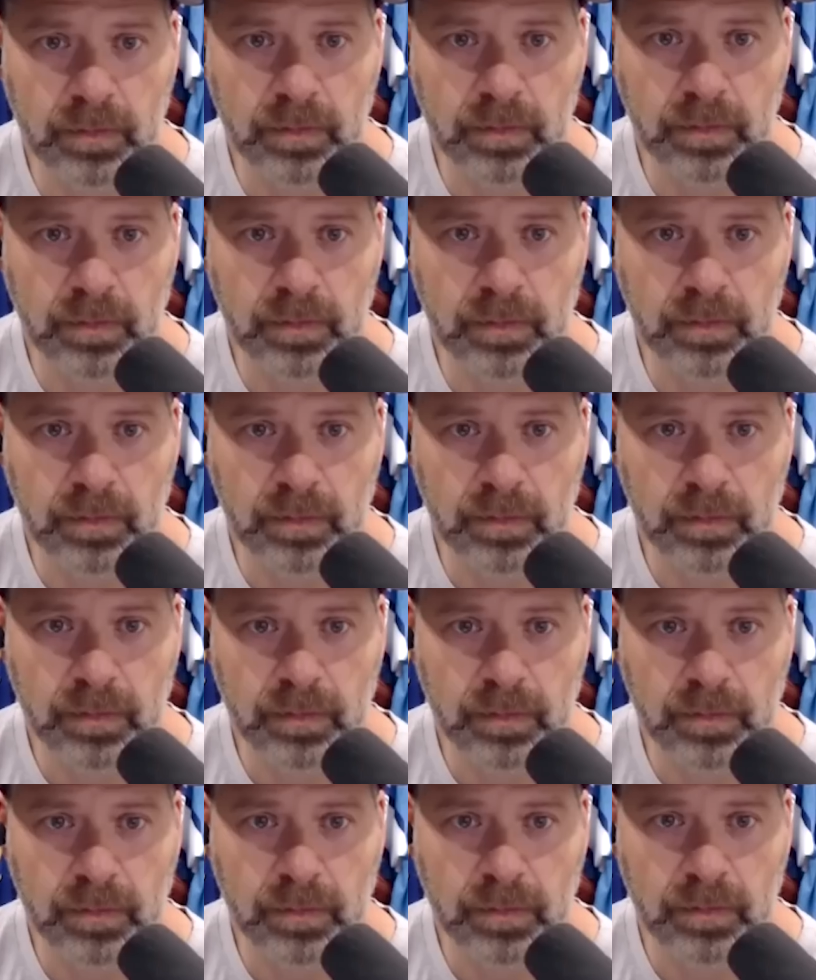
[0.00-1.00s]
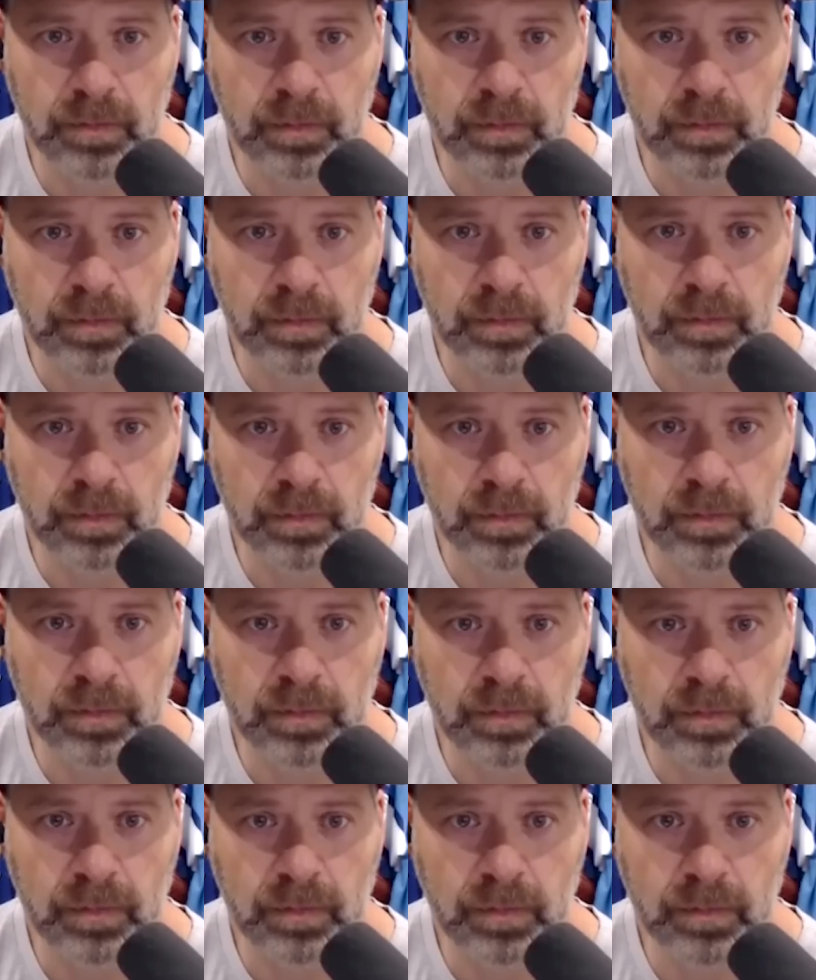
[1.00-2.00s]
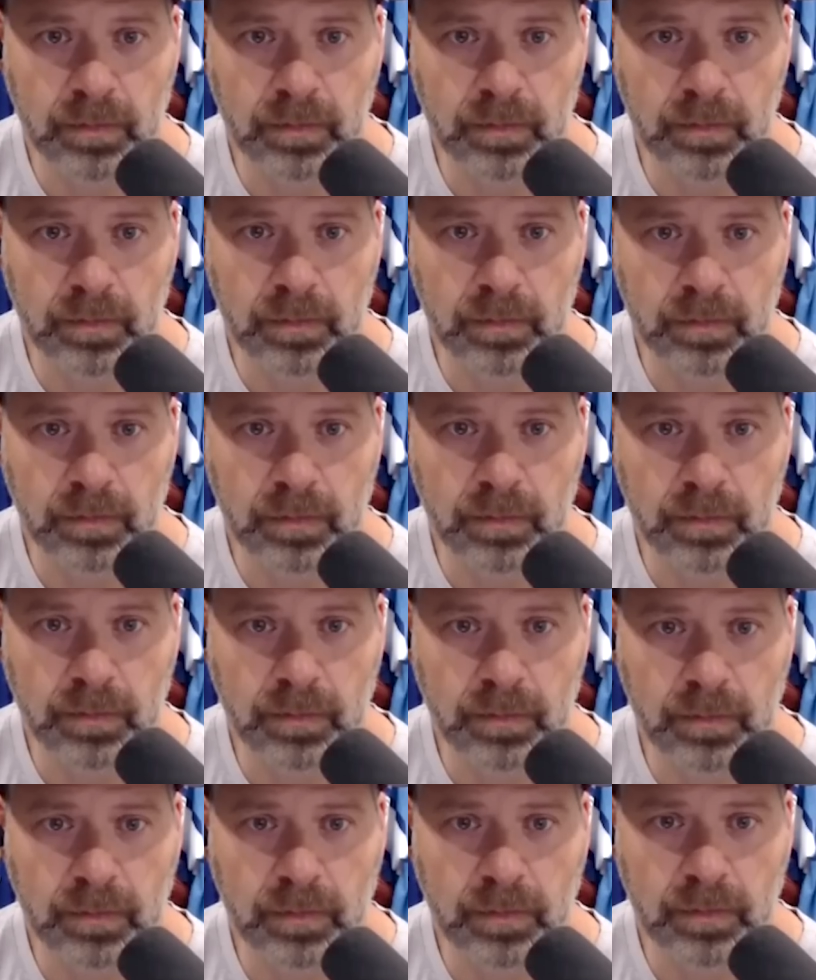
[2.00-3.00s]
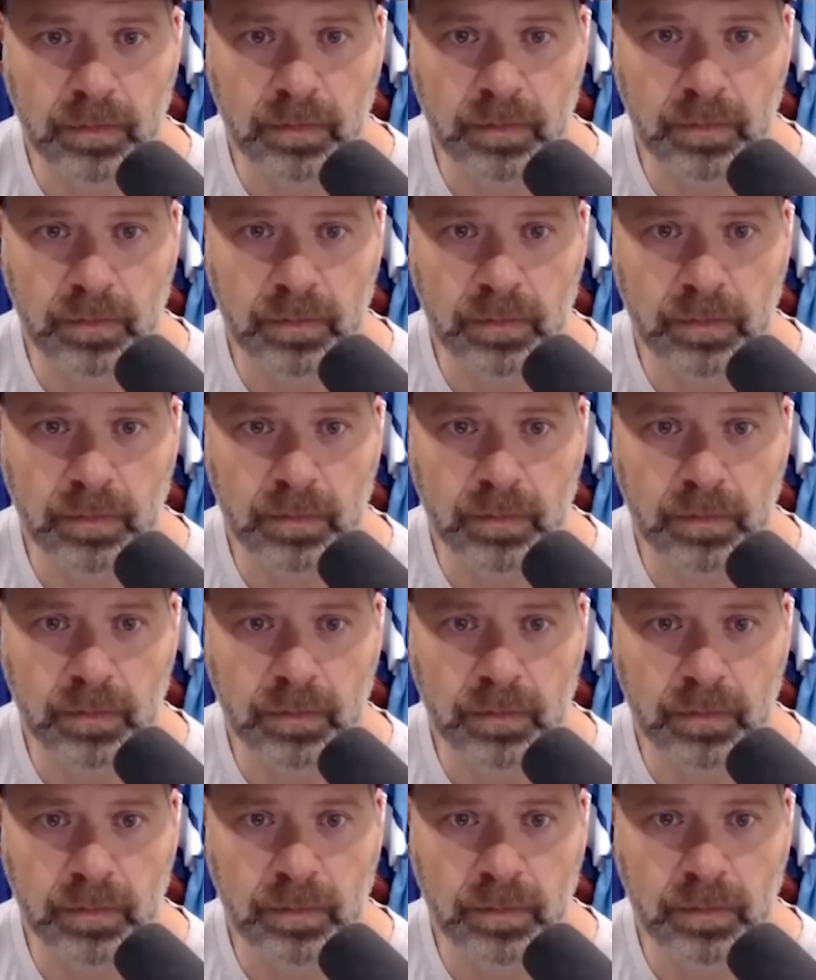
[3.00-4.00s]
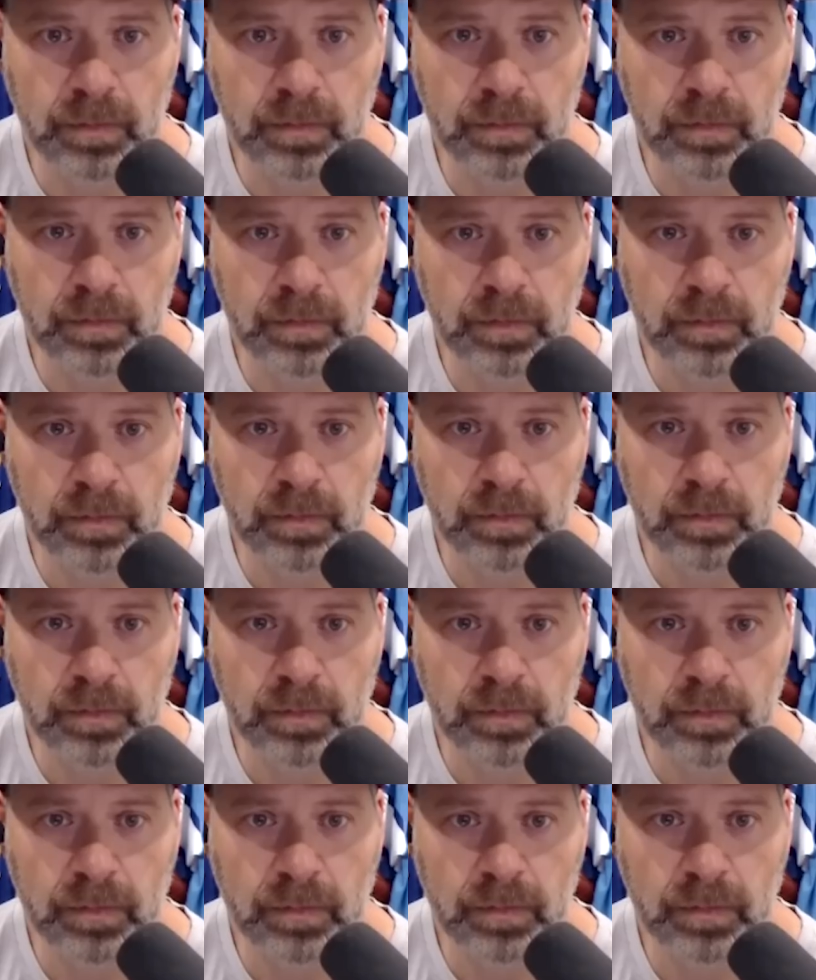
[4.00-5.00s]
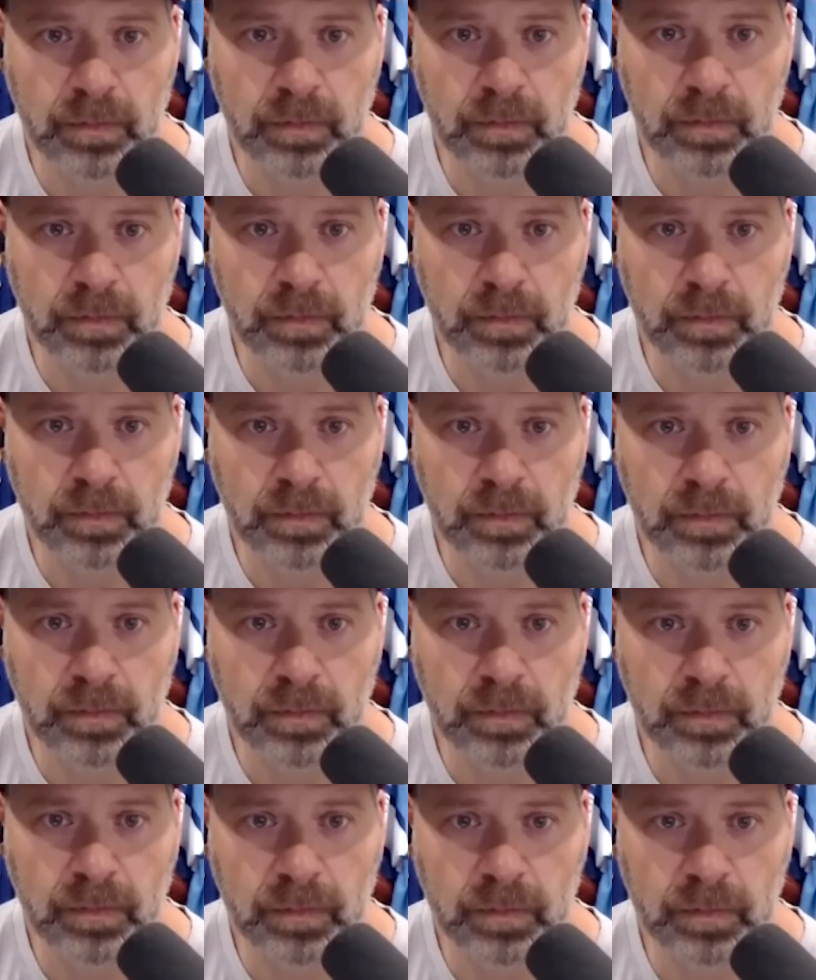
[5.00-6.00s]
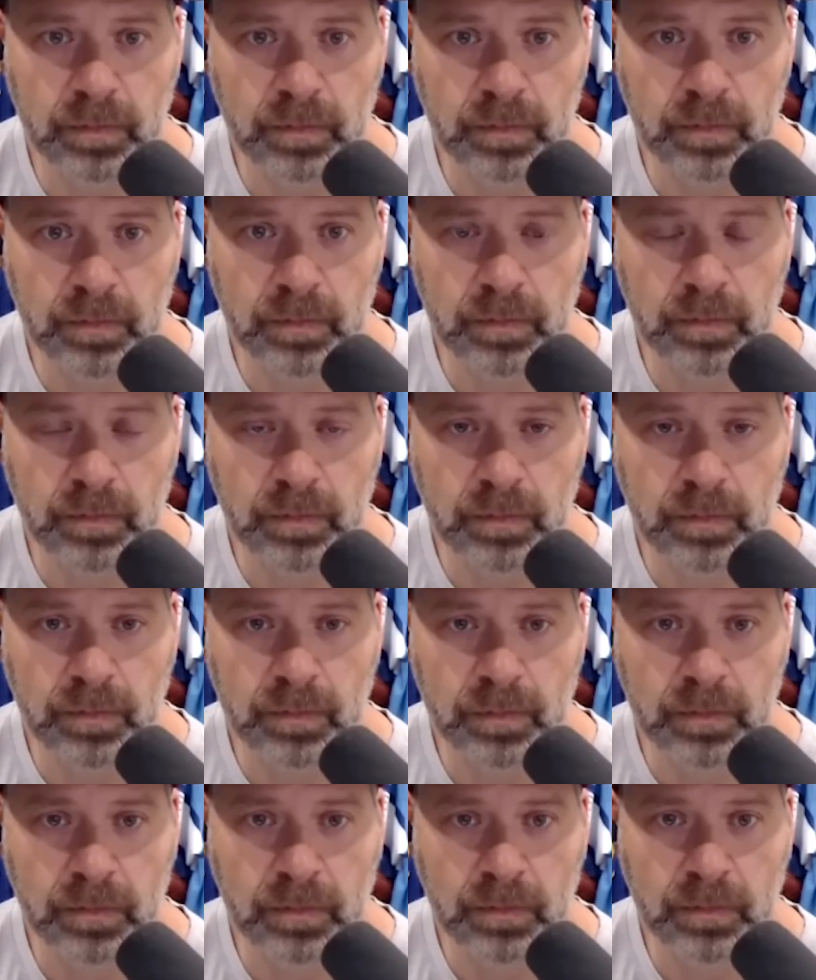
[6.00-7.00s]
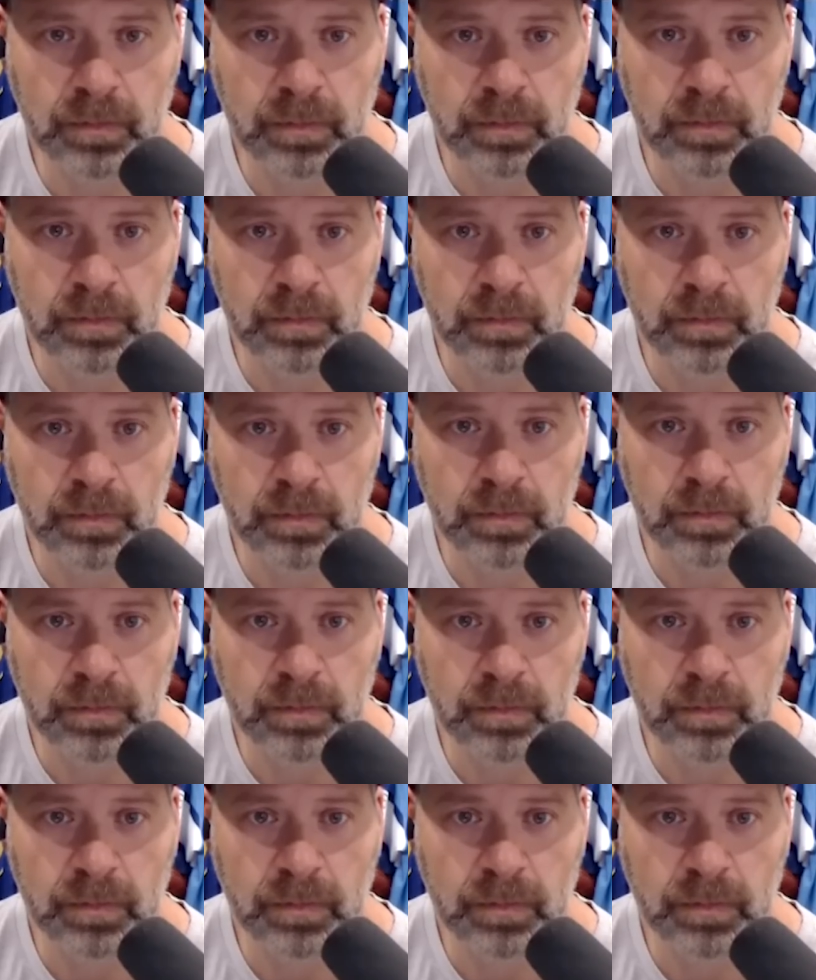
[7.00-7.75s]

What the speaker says: (silent)